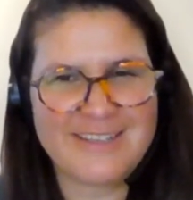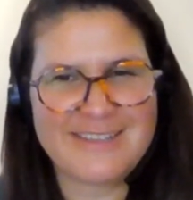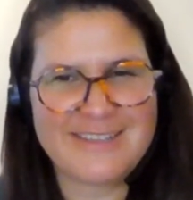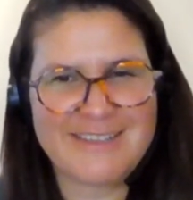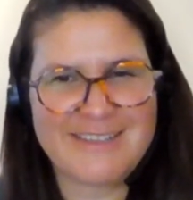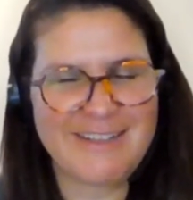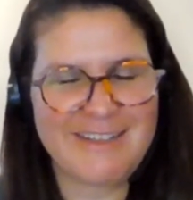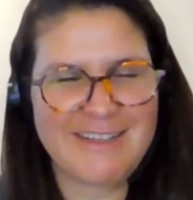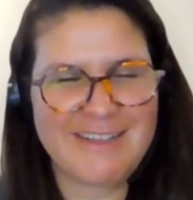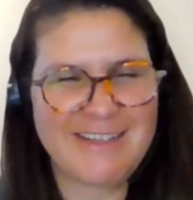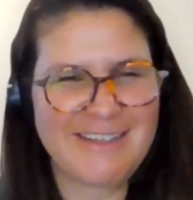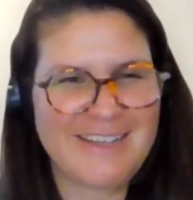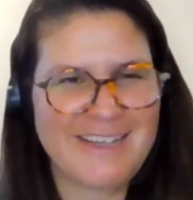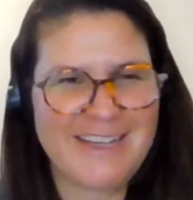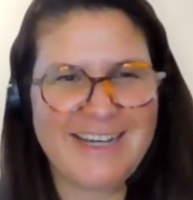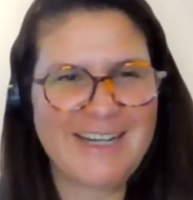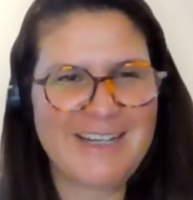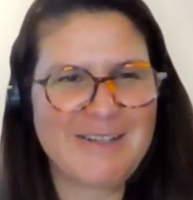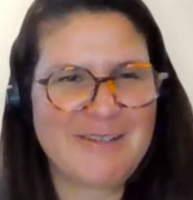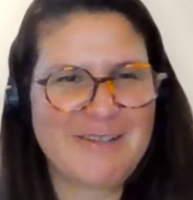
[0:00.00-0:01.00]
It's I
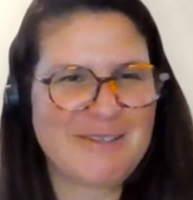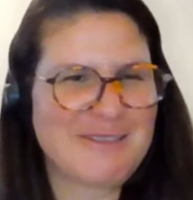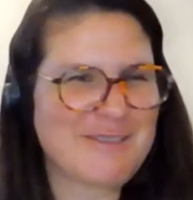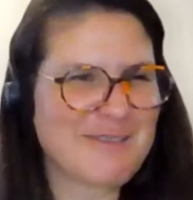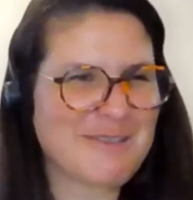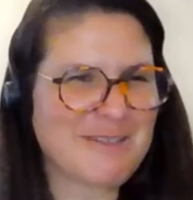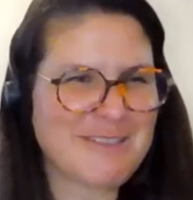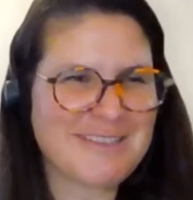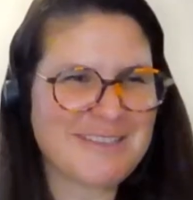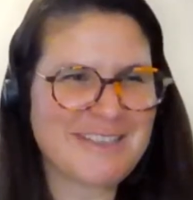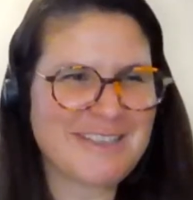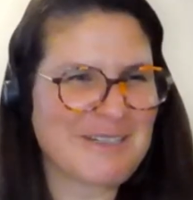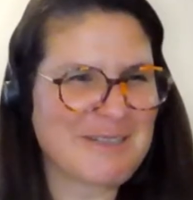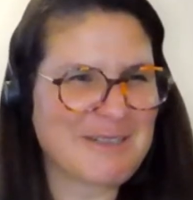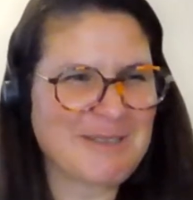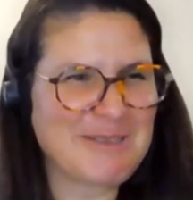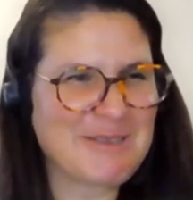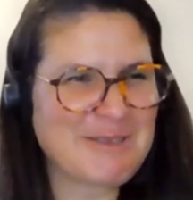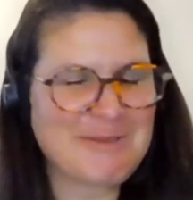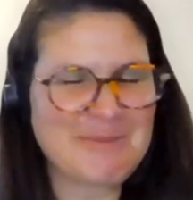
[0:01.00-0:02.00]
know it's nothing
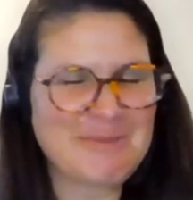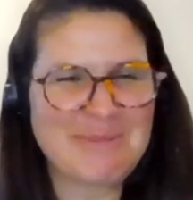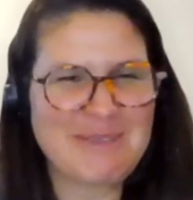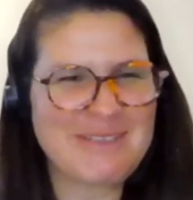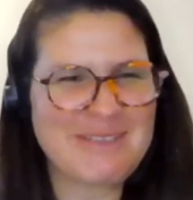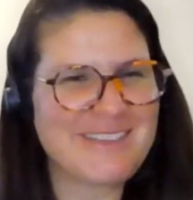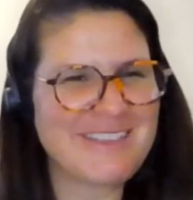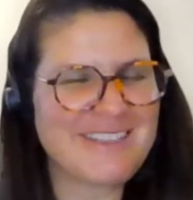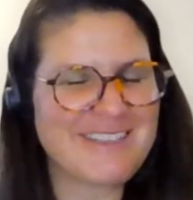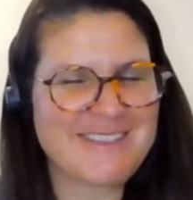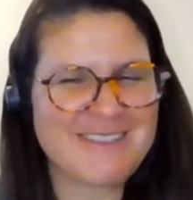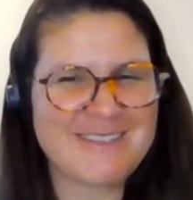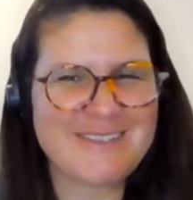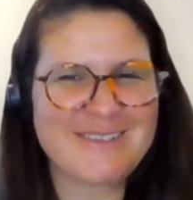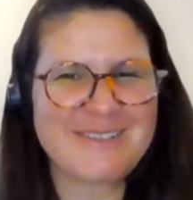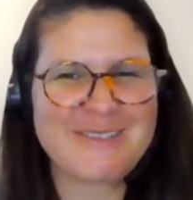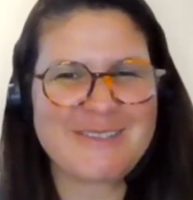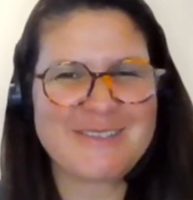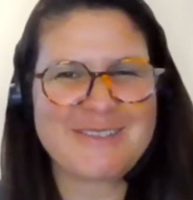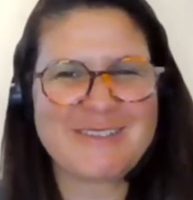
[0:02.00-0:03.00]
new, but it's
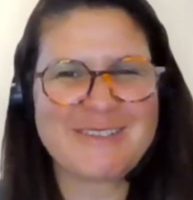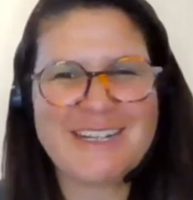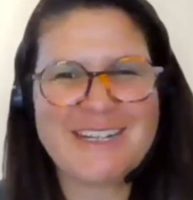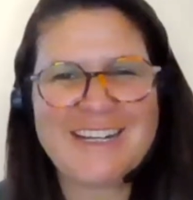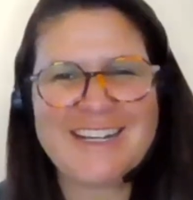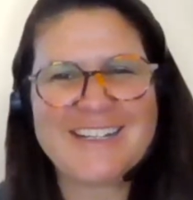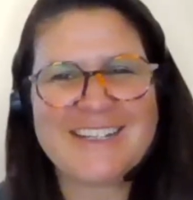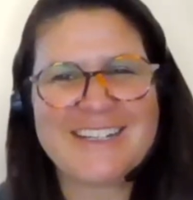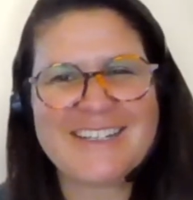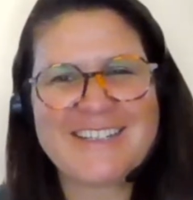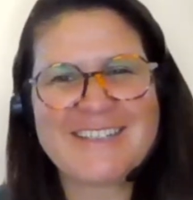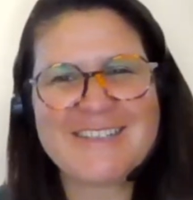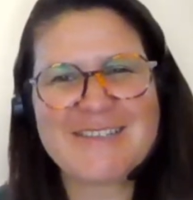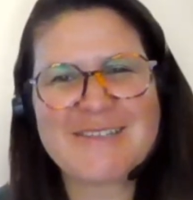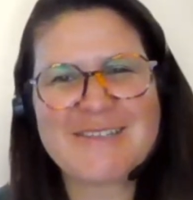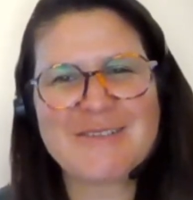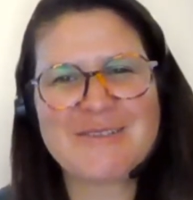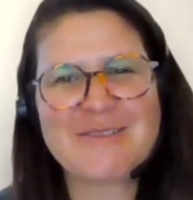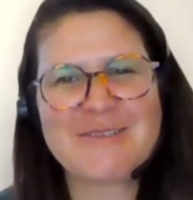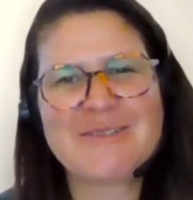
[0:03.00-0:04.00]
so it's
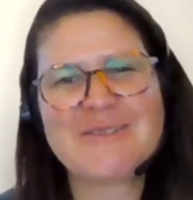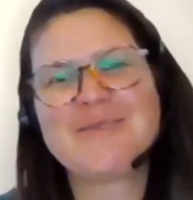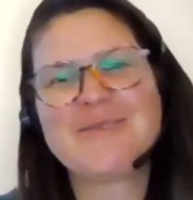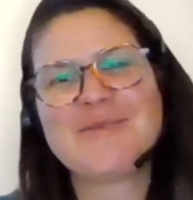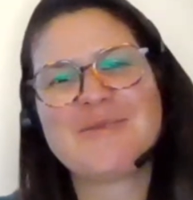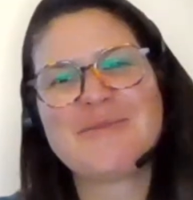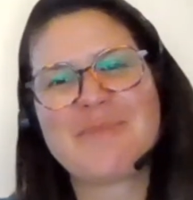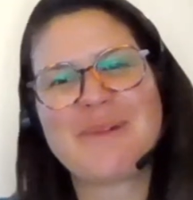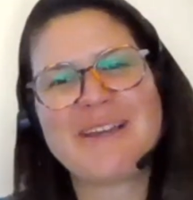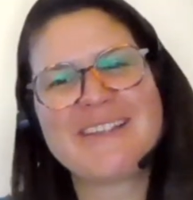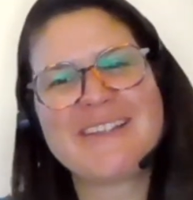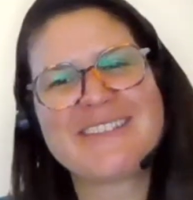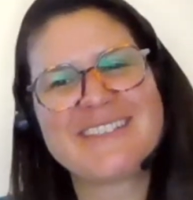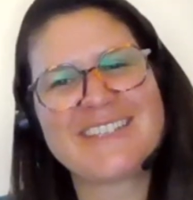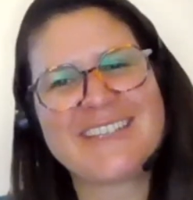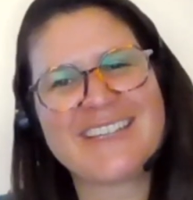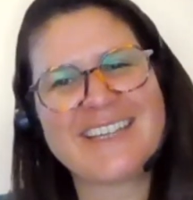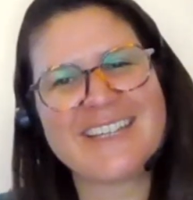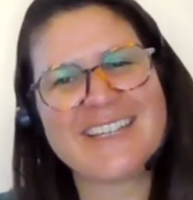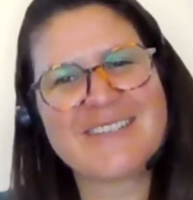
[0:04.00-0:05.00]
so
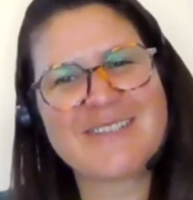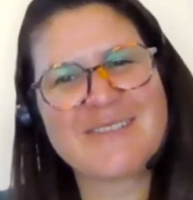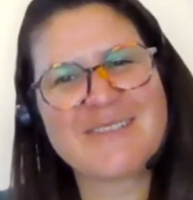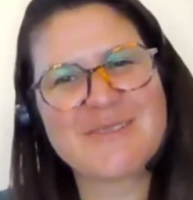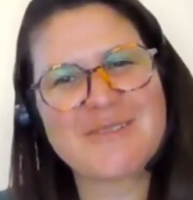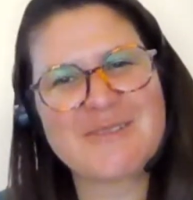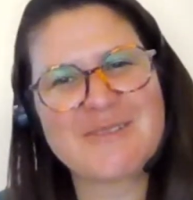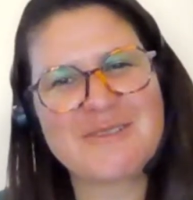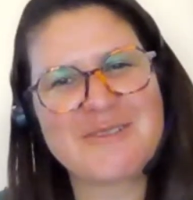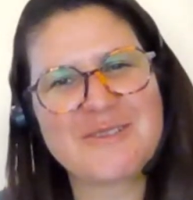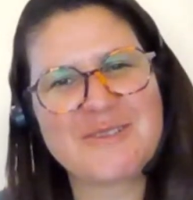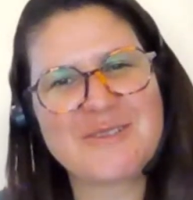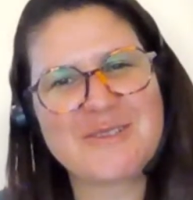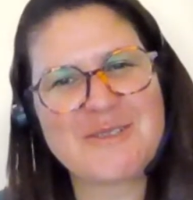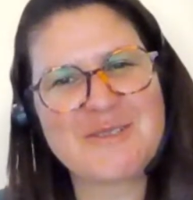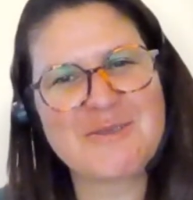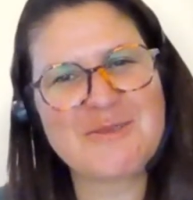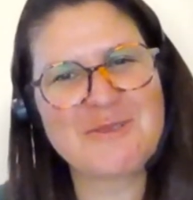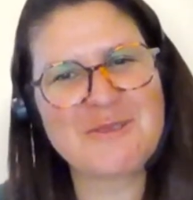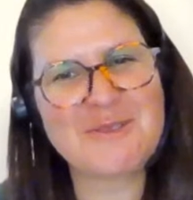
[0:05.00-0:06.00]
basic and so
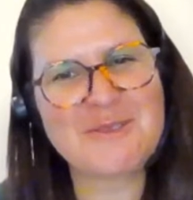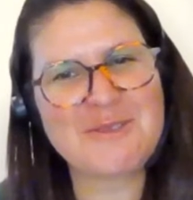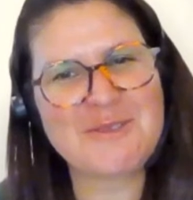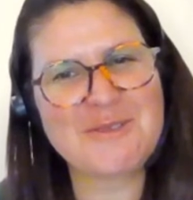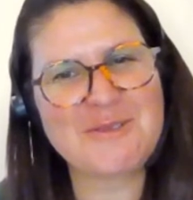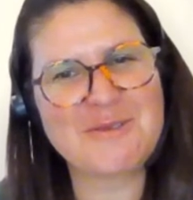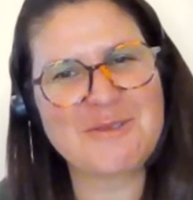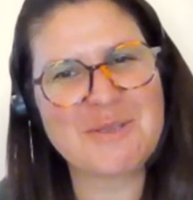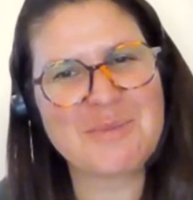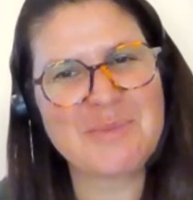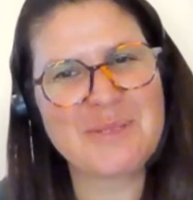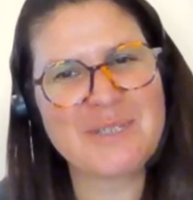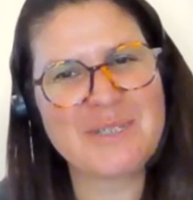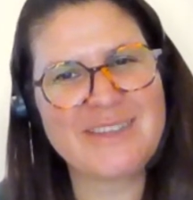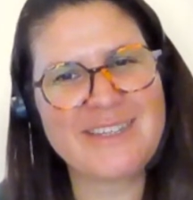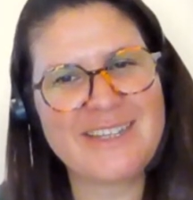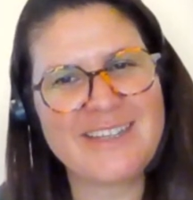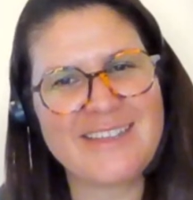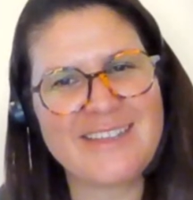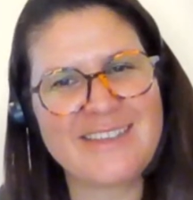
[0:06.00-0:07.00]
useful to
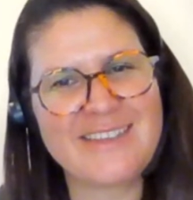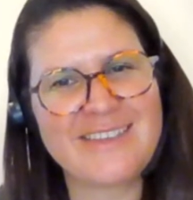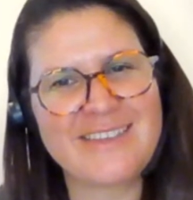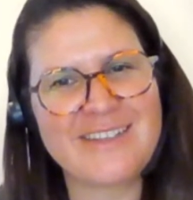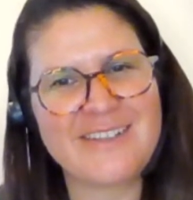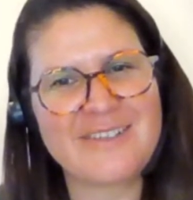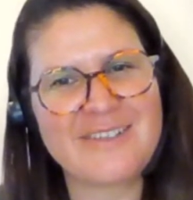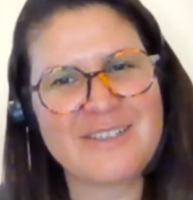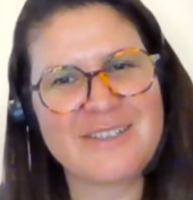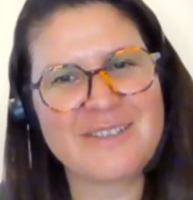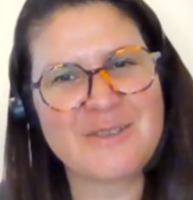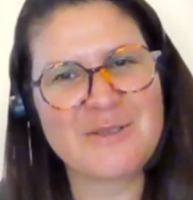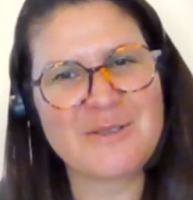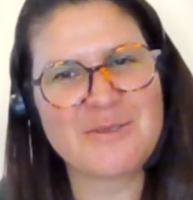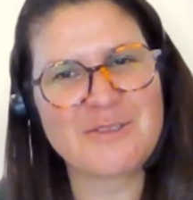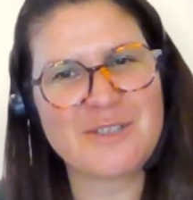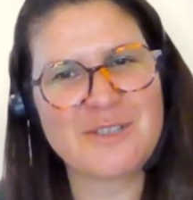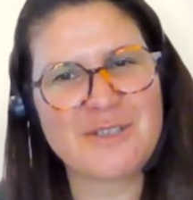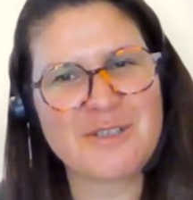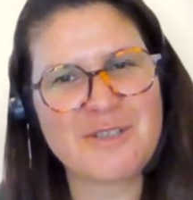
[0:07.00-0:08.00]
repeat that there is no
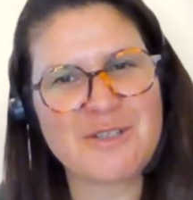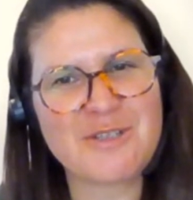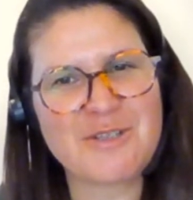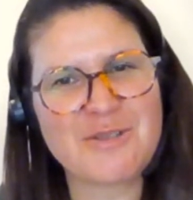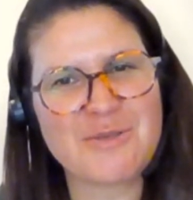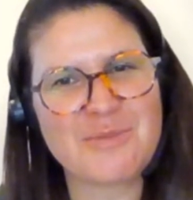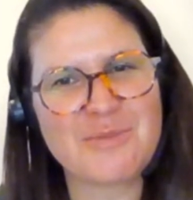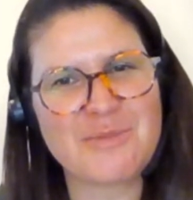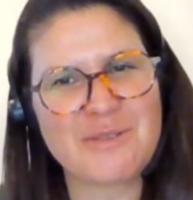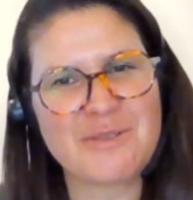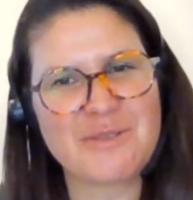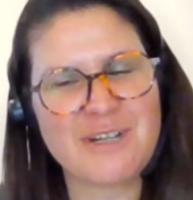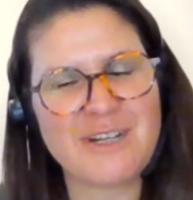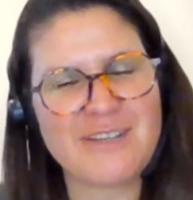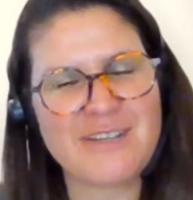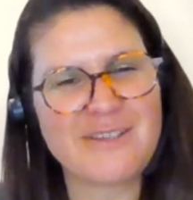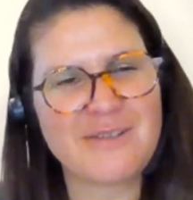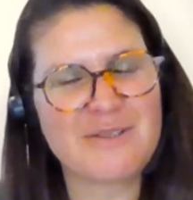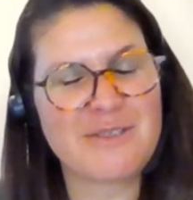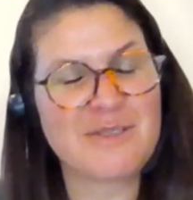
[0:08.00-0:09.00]
rush to be
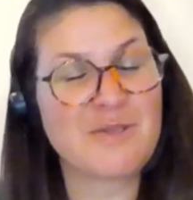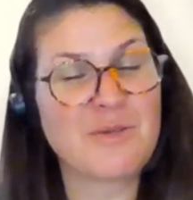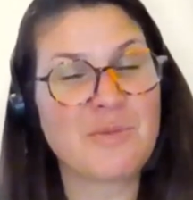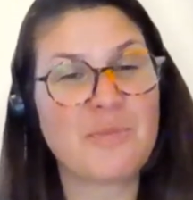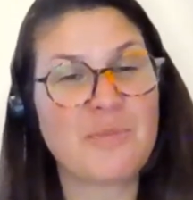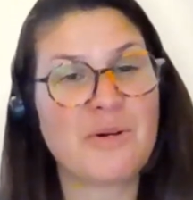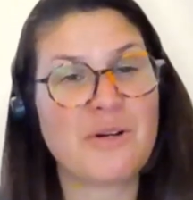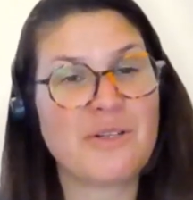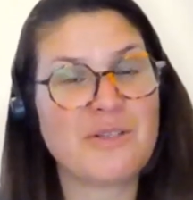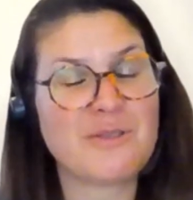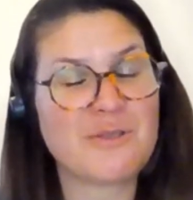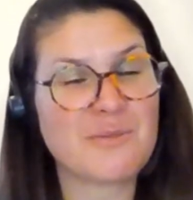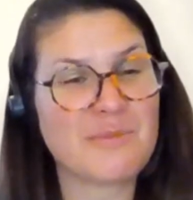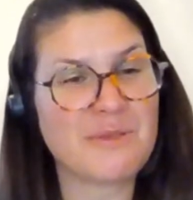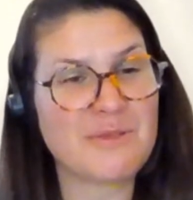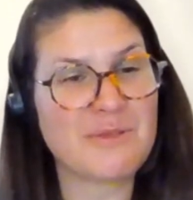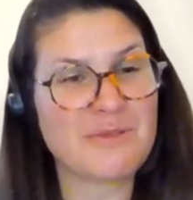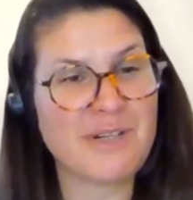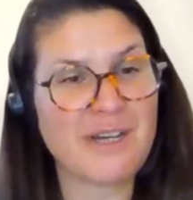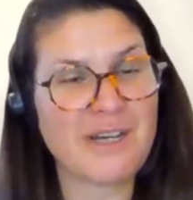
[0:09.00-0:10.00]
right. There is no point to
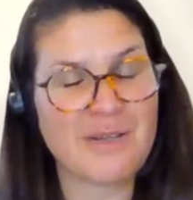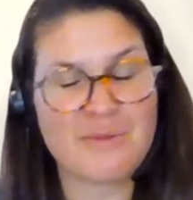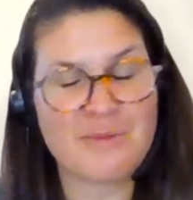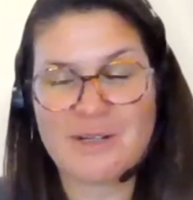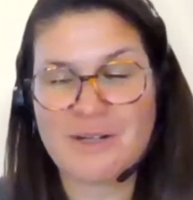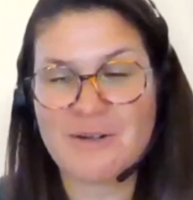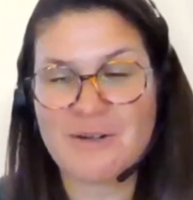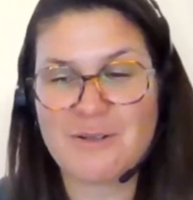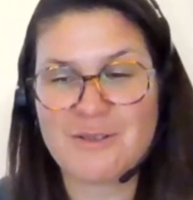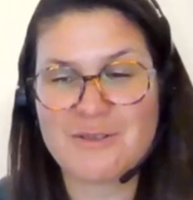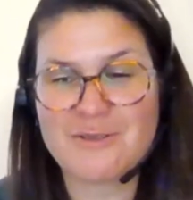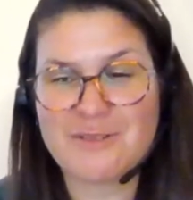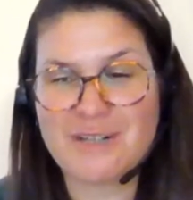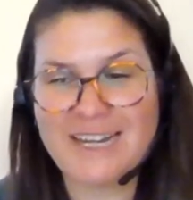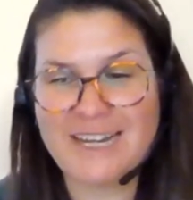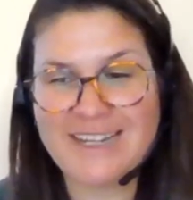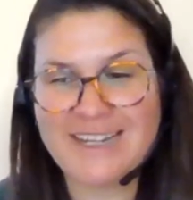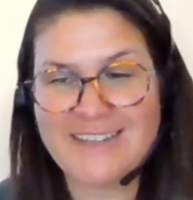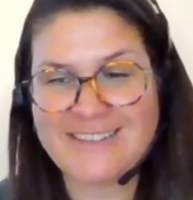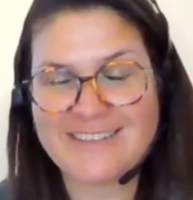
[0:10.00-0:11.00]
be right. We are all
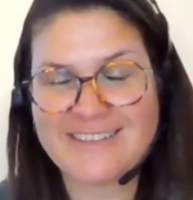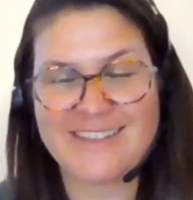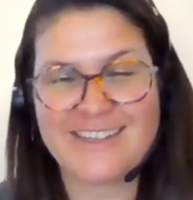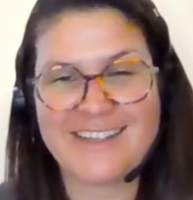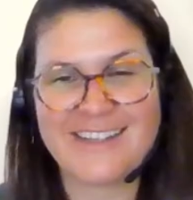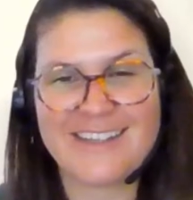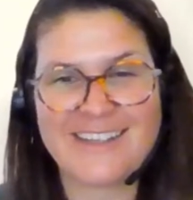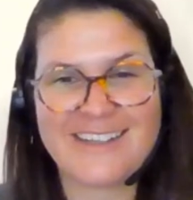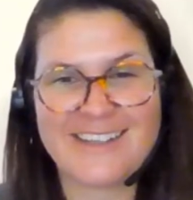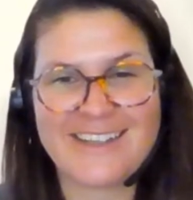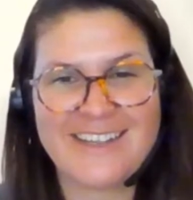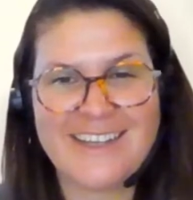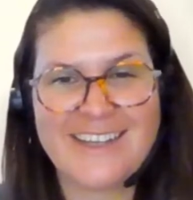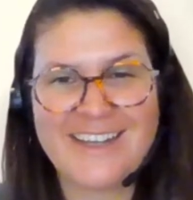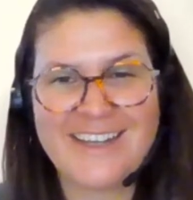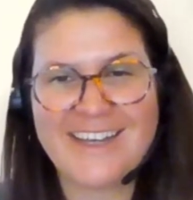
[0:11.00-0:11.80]
right, uh,